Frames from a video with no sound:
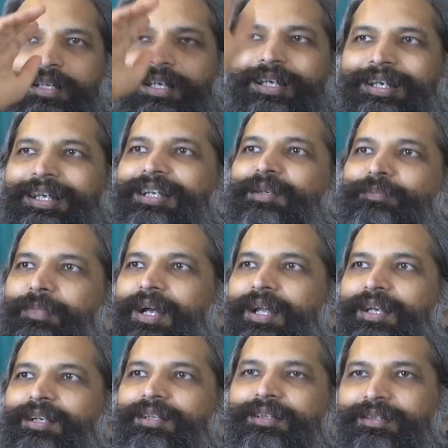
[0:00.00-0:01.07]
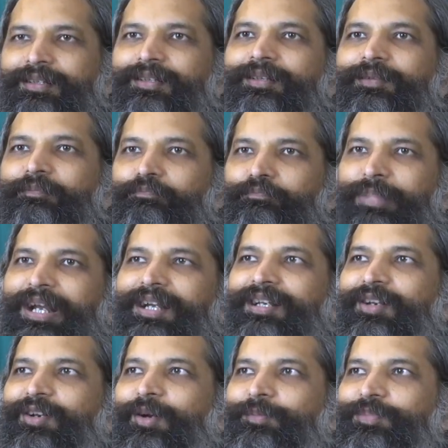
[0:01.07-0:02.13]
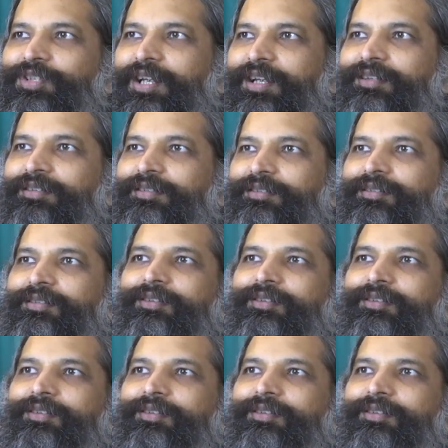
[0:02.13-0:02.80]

read a mind, bend an object,